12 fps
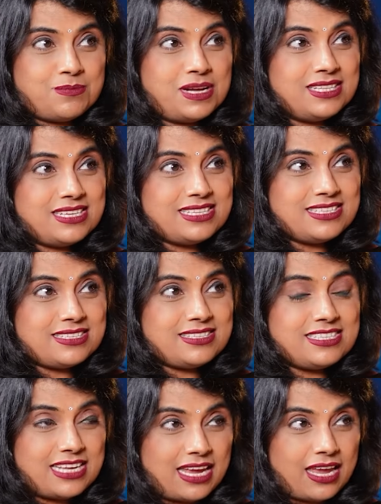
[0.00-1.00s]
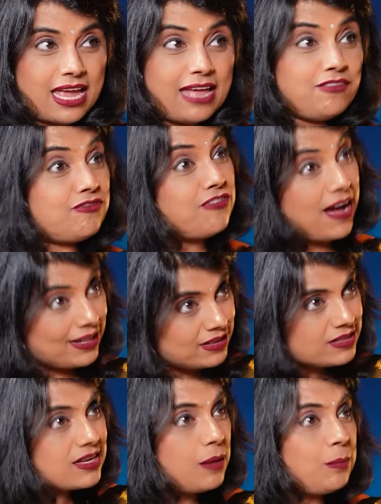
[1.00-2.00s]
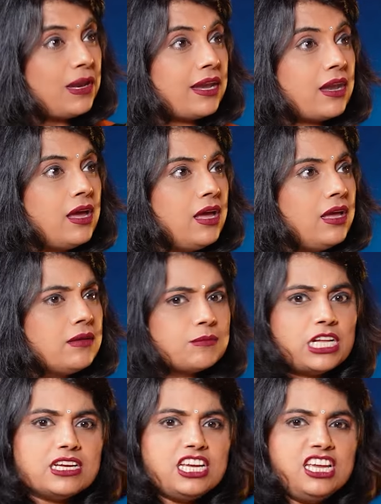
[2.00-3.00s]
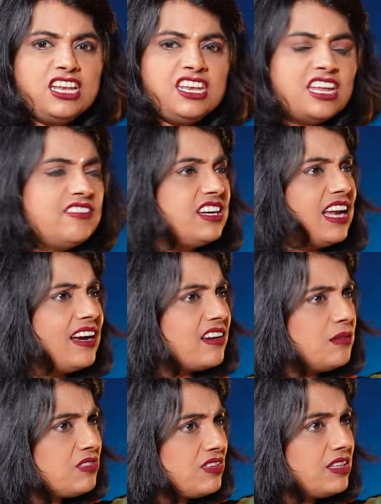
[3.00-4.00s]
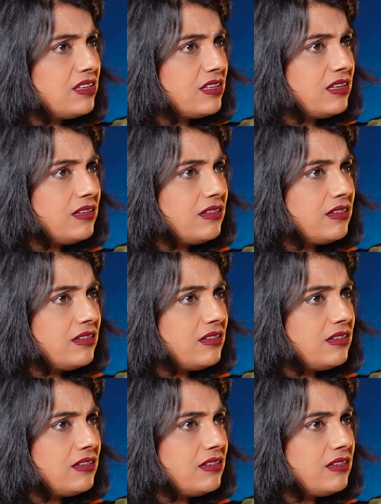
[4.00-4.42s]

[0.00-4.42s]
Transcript: Mothers say, and fathers complain. He never tantrums with her.